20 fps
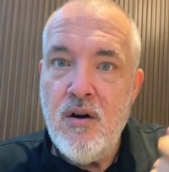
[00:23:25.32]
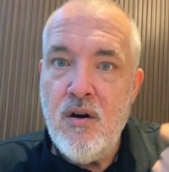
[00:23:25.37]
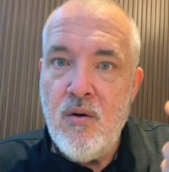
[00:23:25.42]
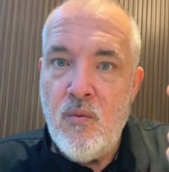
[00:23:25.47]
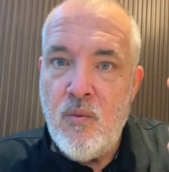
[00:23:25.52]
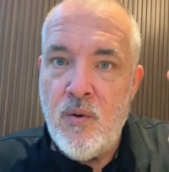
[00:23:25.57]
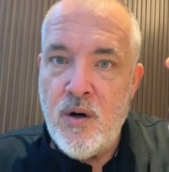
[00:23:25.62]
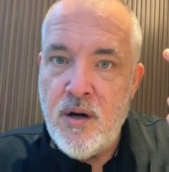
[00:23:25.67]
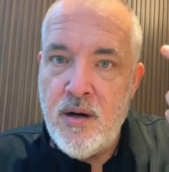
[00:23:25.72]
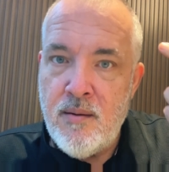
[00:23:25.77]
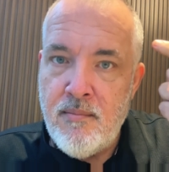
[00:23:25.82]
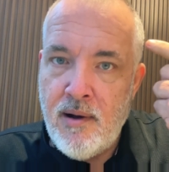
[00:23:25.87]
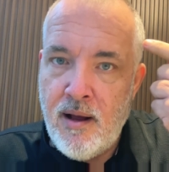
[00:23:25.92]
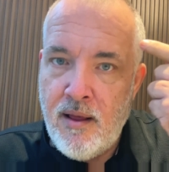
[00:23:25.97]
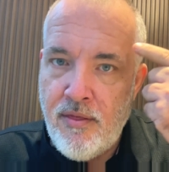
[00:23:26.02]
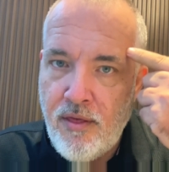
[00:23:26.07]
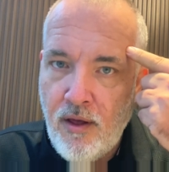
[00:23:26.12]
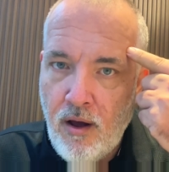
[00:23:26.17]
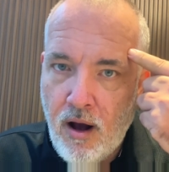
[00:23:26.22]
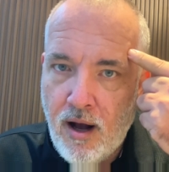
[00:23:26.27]
where in my
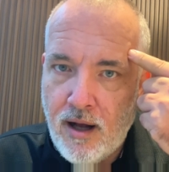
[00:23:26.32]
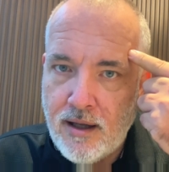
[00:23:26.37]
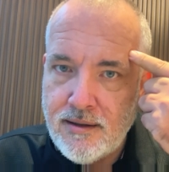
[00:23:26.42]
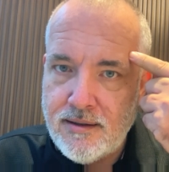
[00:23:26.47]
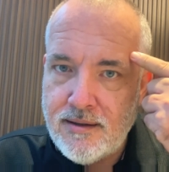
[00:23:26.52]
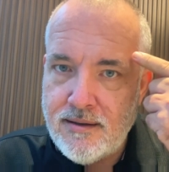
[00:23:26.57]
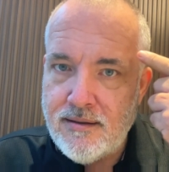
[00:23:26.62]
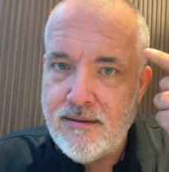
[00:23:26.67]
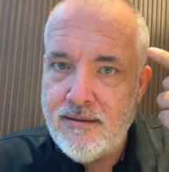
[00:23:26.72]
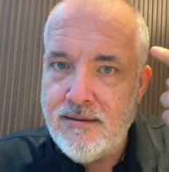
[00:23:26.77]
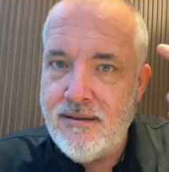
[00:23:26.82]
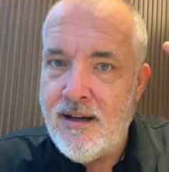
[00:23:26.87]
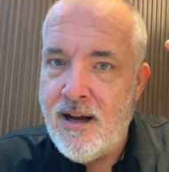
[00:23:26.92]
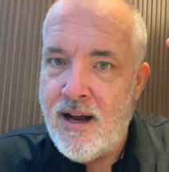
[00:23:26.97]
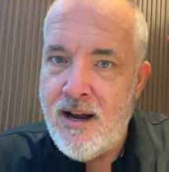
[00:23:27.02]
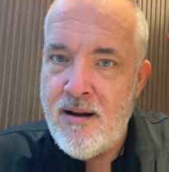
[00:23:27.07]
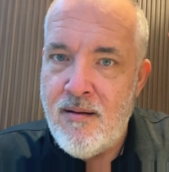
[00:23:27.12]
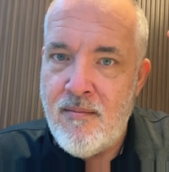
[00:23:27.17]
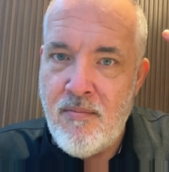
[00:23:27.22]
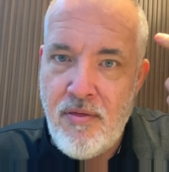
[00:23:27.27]
thoughts,
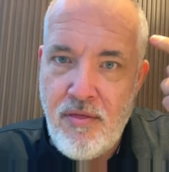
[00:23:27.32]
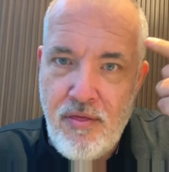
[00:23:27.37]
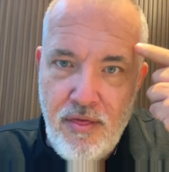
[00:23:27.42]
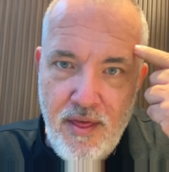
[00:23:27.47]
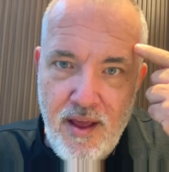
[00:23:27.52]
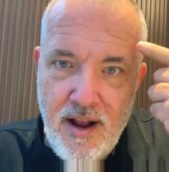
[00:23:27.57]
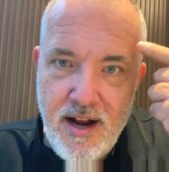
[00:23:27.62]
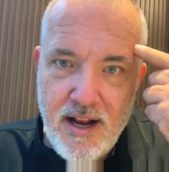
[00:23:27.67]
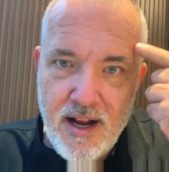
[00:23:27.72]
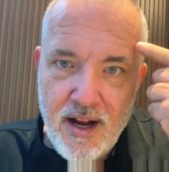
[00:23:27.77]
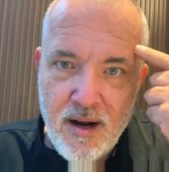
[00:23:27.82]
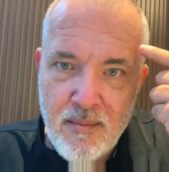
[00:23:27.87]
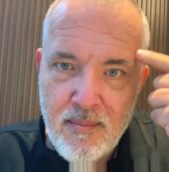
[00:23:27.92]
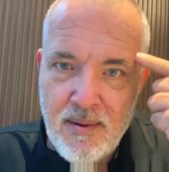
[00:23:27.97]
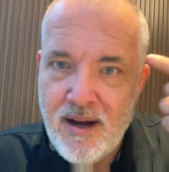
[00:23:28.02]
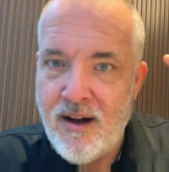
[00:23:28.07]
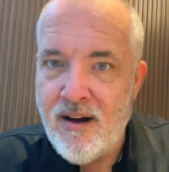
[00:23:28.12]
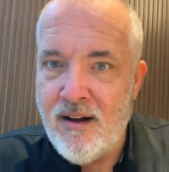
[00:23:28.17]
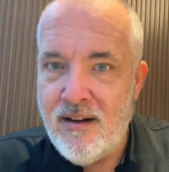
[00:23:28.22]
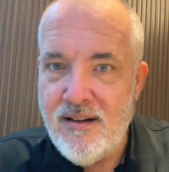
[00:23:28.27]
I am thinking
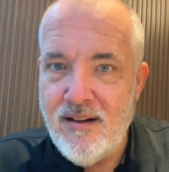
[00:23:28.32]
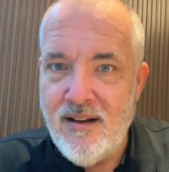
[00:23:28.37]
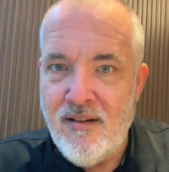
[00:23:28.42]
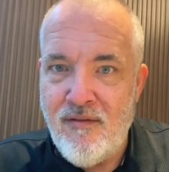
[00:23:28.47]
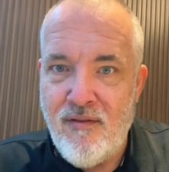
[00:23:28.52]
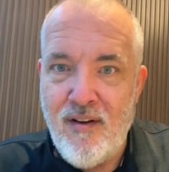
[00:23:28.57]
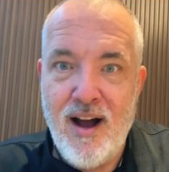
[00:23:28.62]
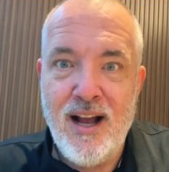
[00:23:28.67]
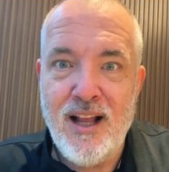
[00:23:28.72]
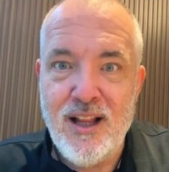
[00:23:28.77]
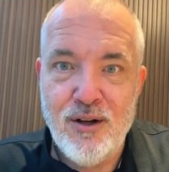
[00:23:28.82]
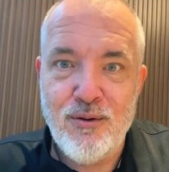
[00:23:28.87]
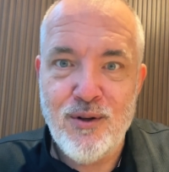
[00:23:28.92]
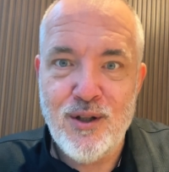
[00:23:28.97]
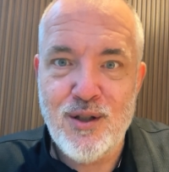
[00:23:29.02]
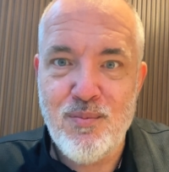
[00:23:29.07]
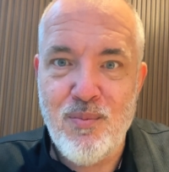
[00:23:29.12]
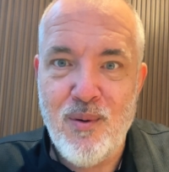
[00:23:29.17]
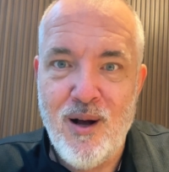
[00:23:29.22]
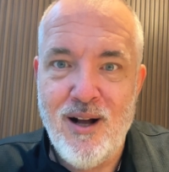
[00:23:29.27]
about a violent
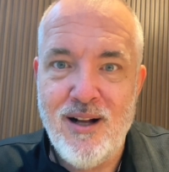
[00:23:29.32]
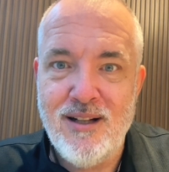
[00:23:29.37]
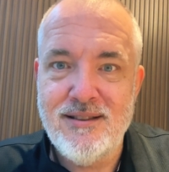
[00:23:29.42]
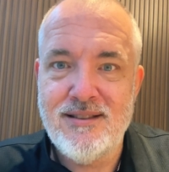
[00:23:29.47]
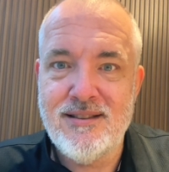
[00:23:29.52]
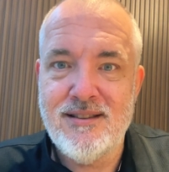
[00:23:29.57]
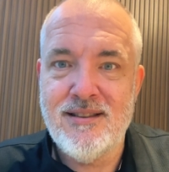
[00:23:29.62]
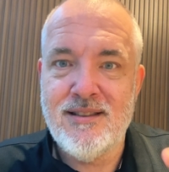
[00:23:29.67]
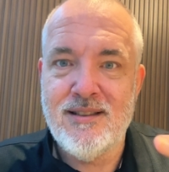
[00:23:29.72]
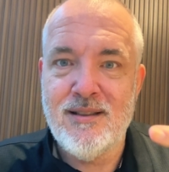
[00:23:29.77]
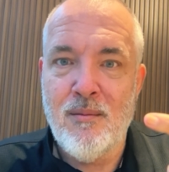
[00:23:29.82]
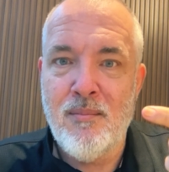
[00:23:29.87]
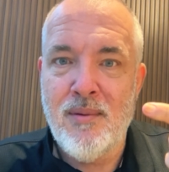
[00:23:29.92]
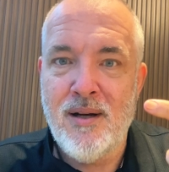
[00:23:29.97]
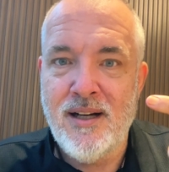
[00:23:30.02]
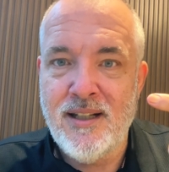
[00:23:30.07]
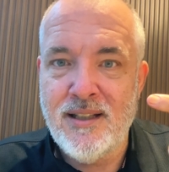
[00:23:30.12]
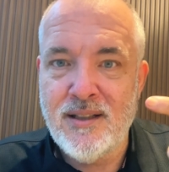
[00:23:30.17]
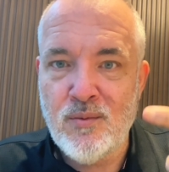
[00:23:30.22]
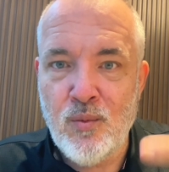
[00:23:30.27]
response to
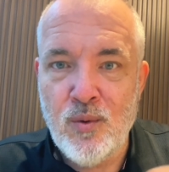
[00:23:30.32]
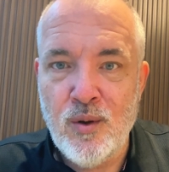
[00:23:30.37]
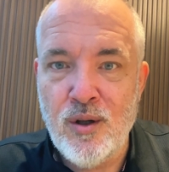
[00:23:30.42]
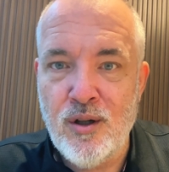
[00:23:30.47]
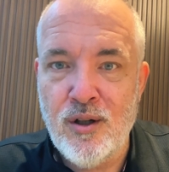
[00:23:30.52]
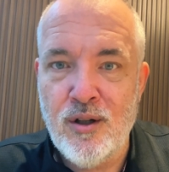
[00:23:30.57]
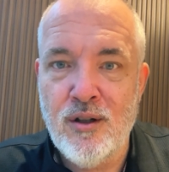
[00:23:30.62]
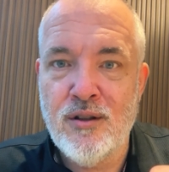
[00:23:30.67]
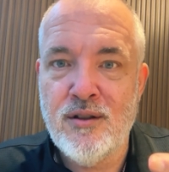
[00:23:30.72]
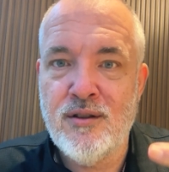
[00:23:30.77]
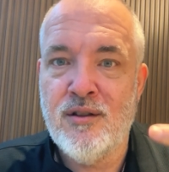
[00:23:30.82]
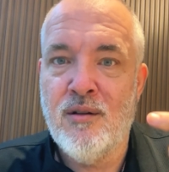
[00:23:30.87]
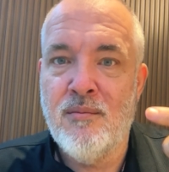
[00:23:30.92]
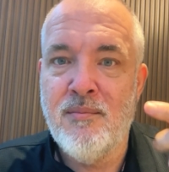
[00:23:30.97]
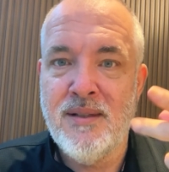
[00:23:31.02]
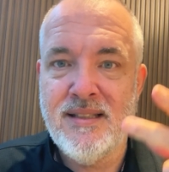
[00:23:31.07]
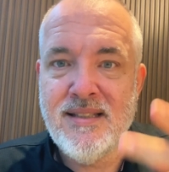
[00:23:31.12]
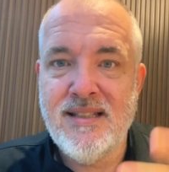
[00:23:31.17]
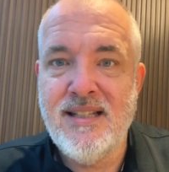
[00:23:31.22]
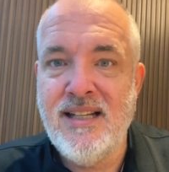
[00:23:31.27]
somebody's words or
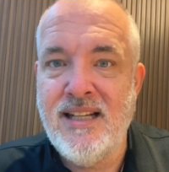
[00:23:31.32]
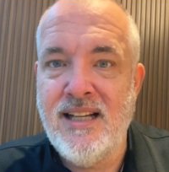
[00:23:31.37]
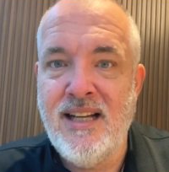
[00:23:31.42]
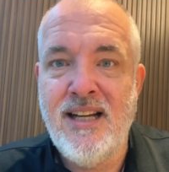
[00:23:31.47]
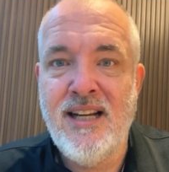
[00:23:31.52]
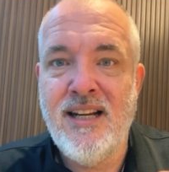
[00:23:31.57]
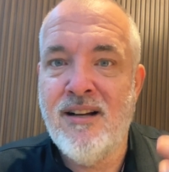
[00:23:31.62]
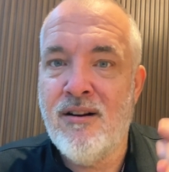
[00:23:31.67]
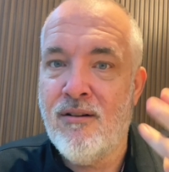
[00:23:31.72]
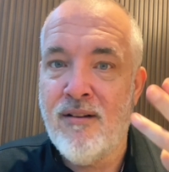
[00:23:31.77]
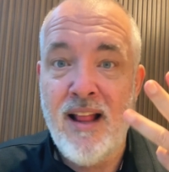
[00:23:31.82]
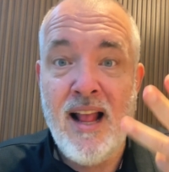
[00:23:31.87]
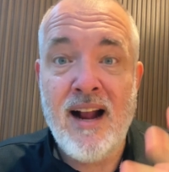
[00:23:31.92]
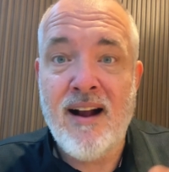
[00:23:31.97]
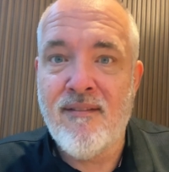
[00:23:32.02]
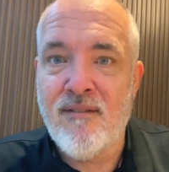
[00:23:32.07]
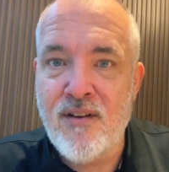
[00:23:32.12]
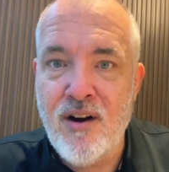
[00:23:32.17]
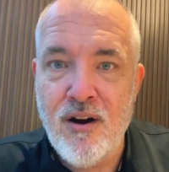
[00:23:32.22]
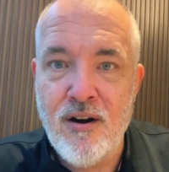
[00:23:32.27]
misdeed or lack
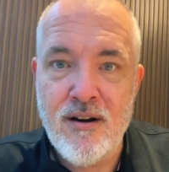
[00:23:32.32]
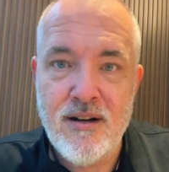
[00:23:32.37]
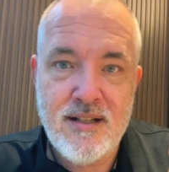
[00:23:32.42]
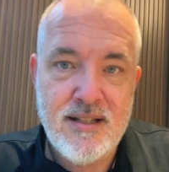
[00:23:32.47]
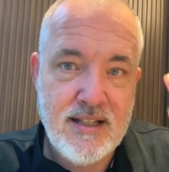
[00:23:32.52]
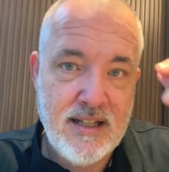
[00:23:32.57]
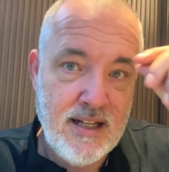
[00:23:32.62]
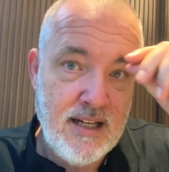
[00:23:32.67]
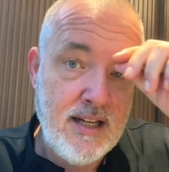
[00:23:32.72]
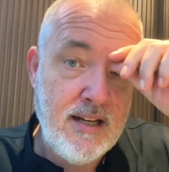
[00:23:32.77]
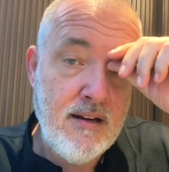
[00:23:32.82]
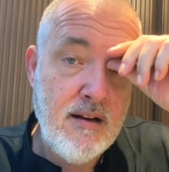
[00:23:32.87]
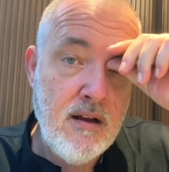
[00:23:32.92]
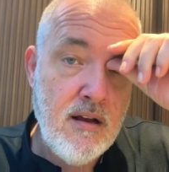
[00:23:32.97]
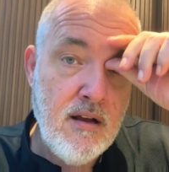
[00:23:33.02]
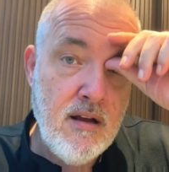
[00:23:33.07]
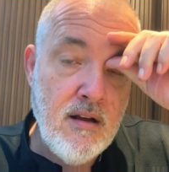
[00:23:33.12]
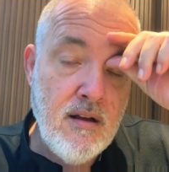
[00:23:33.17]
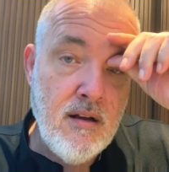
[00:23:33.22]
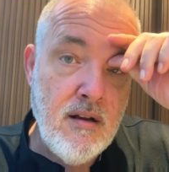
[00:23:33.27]
of courtesy.
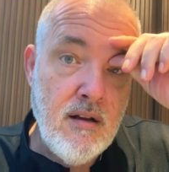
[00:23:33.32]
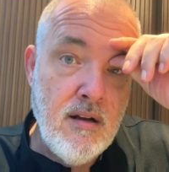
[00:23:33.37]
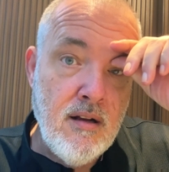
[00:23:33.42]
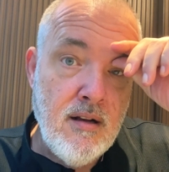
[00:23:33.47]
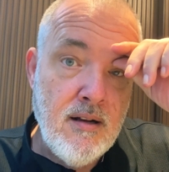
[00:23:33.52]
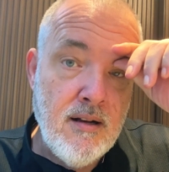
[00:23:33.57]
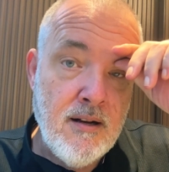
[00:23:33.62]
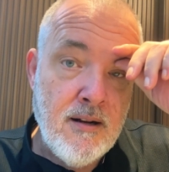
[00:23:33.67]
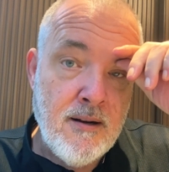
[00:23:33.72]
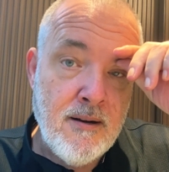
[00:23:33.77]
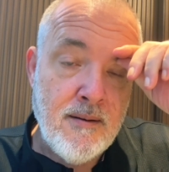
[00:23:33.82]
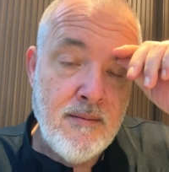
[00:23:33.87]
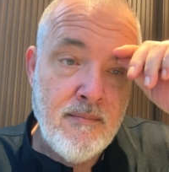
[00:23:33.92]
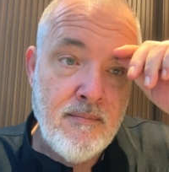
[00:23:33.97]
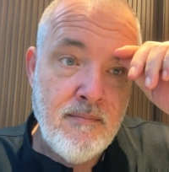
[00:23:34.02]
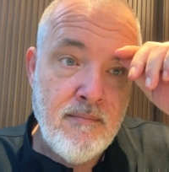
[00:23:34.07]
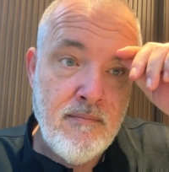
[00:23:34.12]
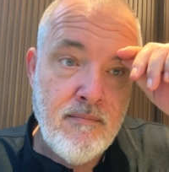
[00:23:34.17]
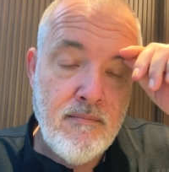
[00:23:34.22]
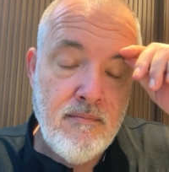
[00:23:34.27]

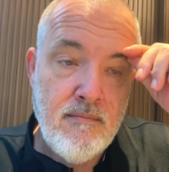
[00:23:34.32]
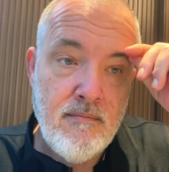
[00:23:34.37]
A